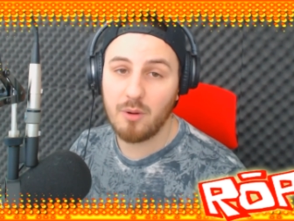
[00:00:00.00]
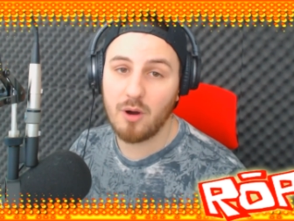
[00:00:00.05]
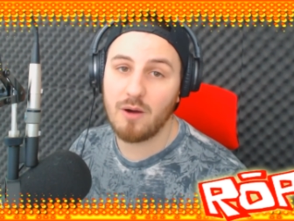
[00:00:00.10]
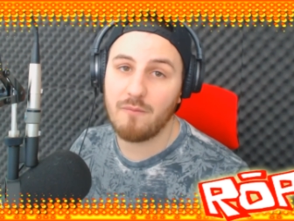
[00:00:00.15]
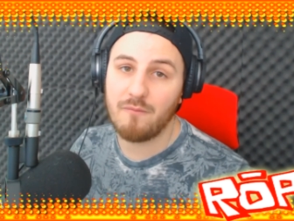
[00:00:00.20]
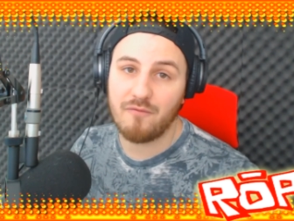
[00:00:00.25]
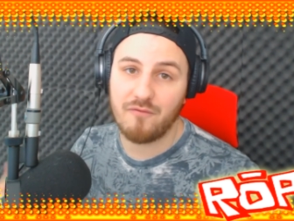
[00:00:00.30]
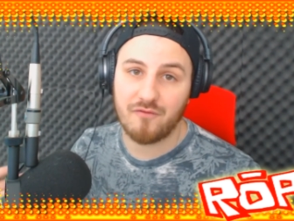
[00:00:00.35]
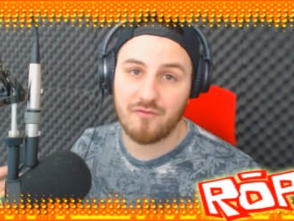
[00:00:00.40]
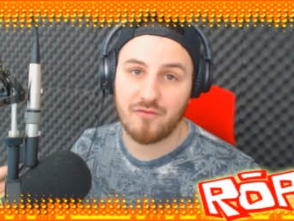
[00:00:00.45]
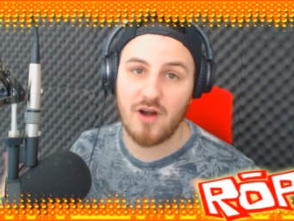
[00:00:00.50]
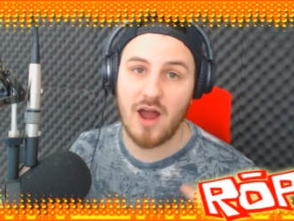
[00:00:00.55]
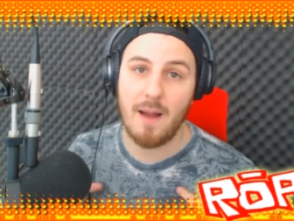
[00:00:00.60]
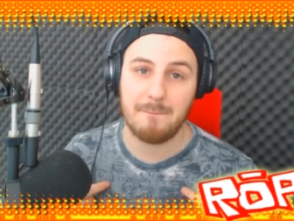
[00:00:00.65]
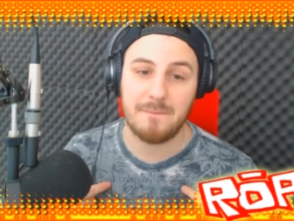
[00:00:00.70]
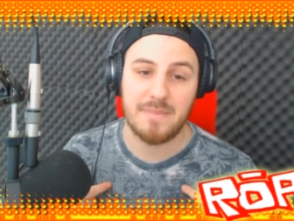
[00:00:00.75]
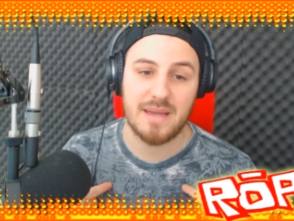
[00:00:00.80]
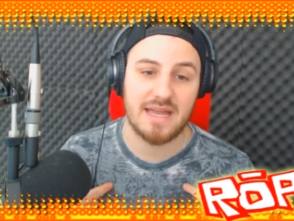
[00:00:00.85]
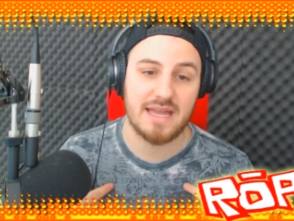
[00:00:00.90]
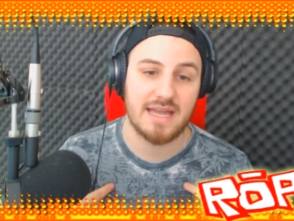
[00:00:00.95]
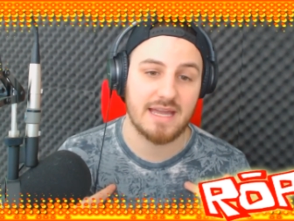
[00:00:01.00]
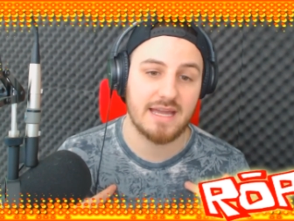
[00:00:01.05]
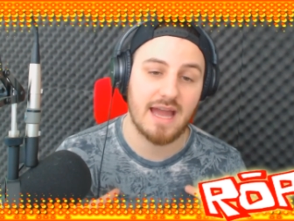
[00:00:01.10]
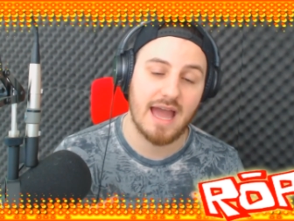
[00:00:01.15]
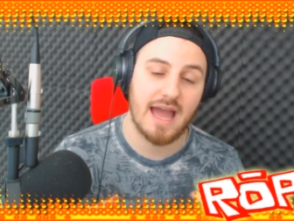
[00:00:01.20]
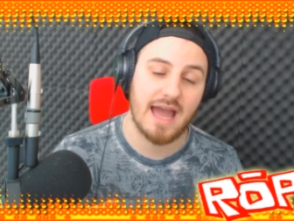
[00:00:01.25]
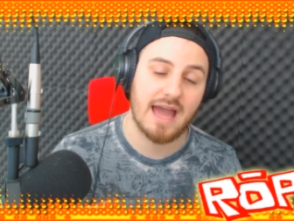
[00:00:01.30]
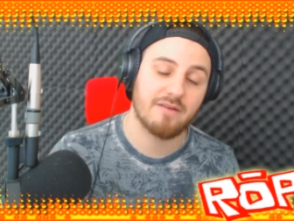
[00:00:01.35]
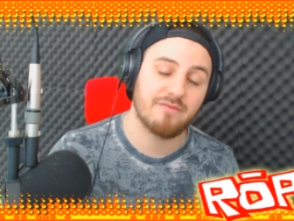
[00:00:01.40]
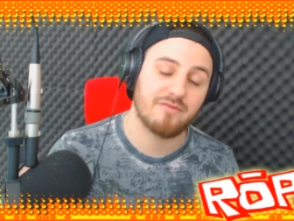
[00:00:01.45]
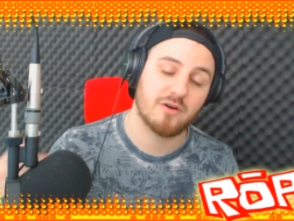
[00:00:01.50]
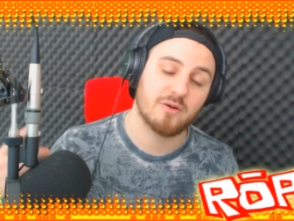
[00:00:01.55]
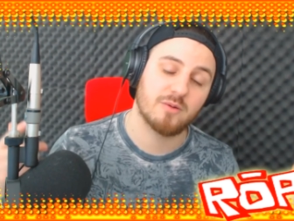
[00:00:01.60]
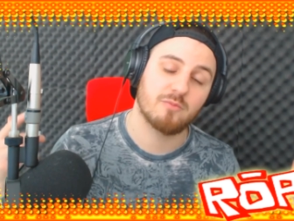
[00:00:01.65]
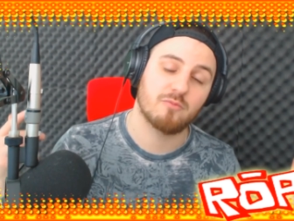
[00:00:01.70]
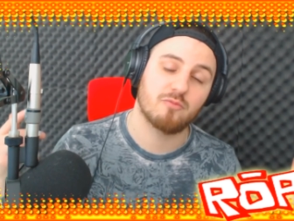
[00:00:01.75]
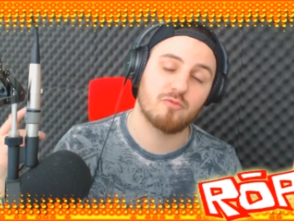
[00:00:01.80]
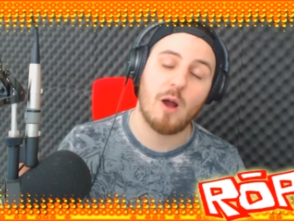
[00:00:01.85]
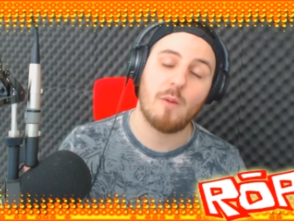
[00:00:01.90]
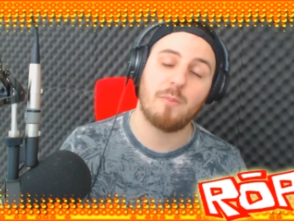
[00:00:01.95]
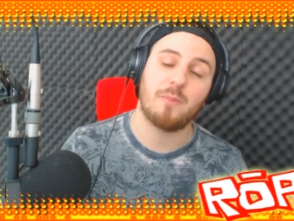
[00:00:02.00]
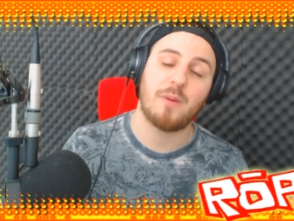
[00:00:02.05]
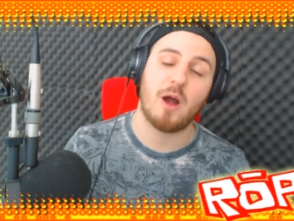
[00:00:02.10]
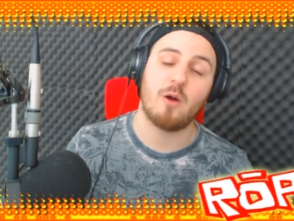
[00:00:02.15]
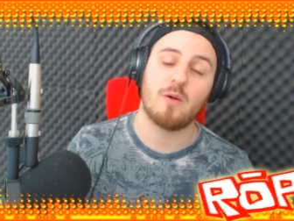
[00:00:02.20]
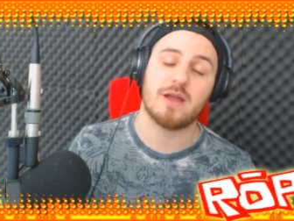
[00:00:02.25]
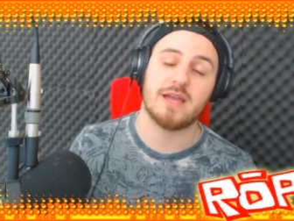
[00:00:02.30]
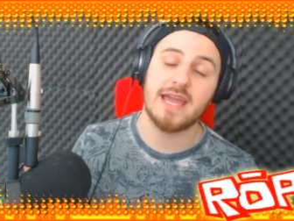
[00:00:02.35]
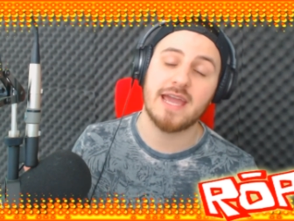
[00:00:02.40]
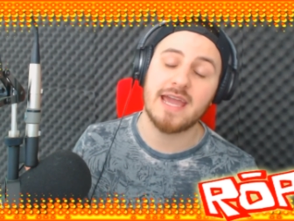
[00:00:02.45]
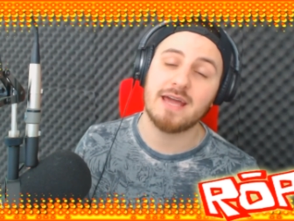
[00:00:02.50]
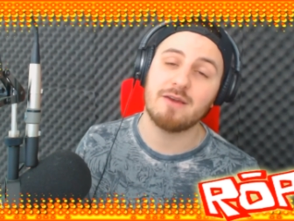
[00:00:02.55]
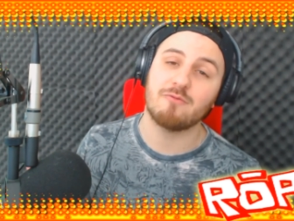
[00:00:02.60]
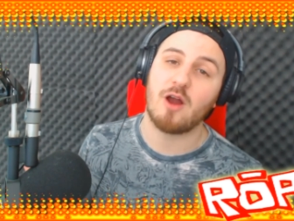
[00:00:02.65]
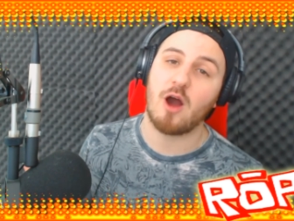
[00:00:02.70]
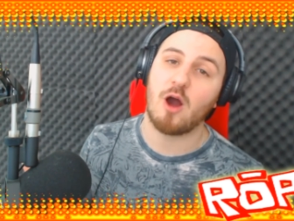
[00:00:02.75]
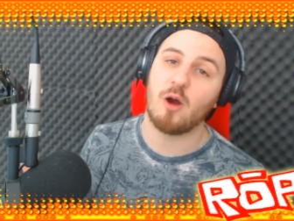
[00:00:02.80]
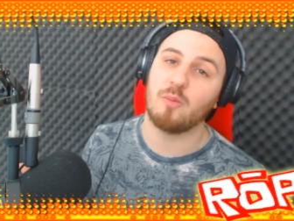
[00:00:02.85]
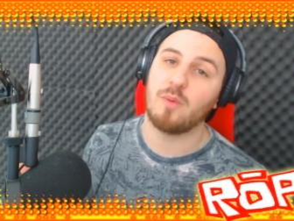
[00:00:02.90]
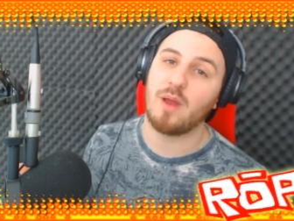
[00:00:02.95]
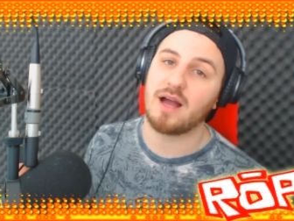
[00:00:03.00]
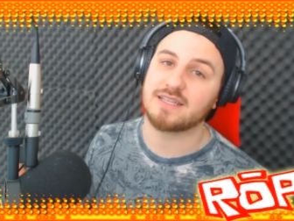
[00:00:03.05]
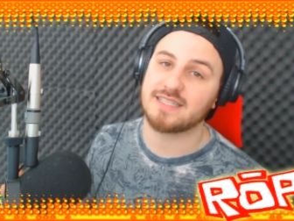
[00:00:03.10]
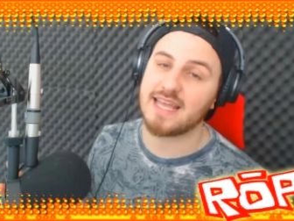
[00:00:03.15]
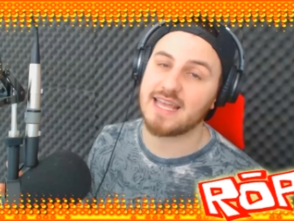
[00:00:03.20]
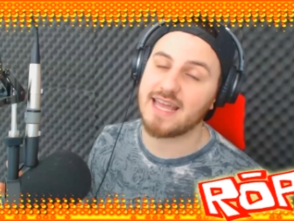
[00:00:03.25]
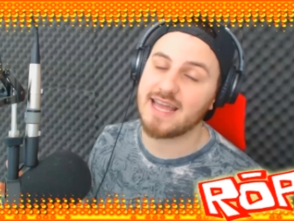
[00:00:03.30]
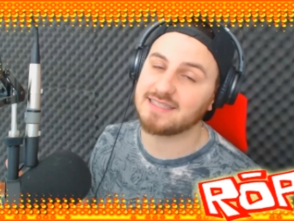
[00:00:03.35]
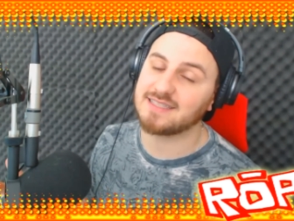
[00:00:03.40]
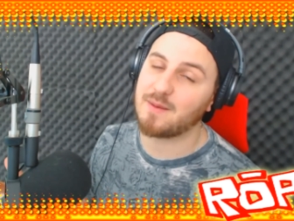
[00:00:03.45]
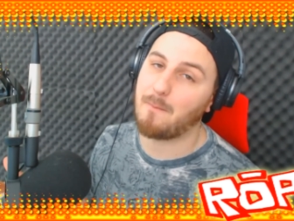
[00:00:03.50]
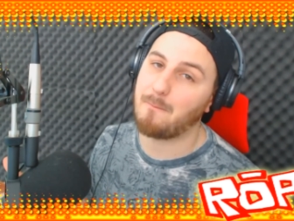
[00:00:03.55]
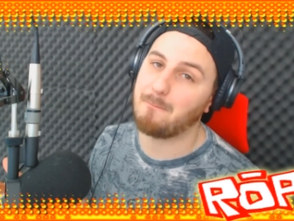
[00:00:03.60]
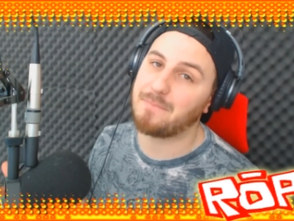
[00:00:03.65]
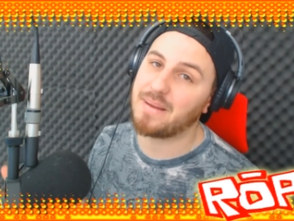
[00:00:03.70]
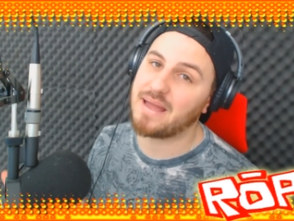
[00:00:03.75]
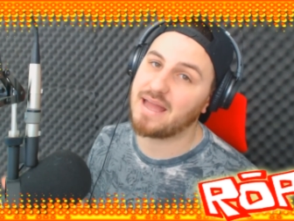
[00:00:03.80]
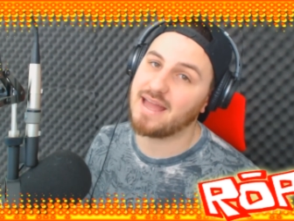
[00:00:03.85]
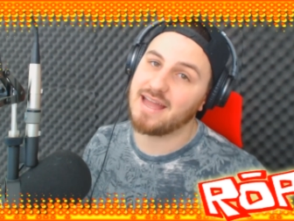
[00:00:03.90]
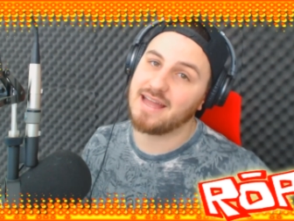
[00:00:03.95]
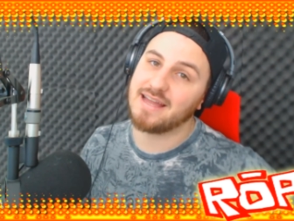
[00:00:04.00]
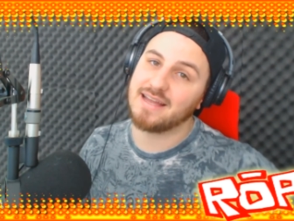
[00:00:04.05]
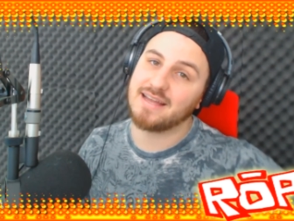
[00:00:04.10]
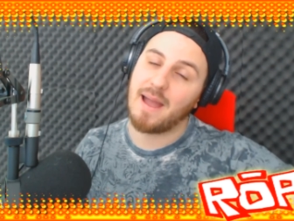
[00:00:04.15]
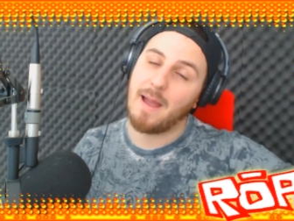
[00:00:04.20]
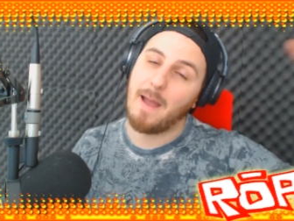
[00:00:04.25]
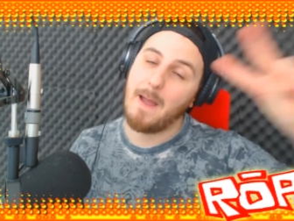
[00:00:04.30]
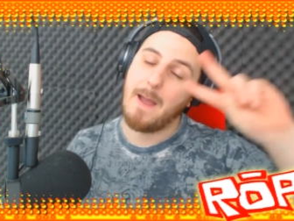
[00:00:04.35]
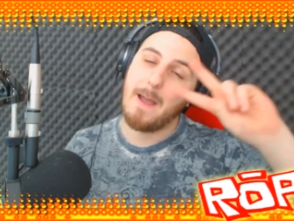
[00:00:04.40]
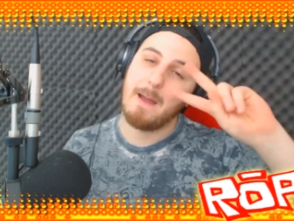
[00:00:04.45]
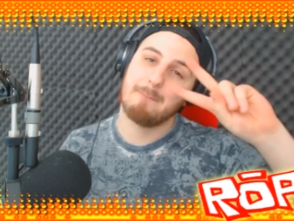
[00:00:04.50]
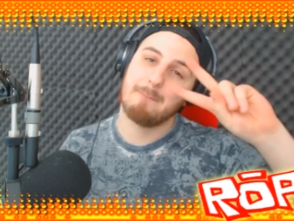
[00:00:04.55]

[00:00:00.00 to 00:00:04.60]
But from me and from RoPo in Roblox, it's a big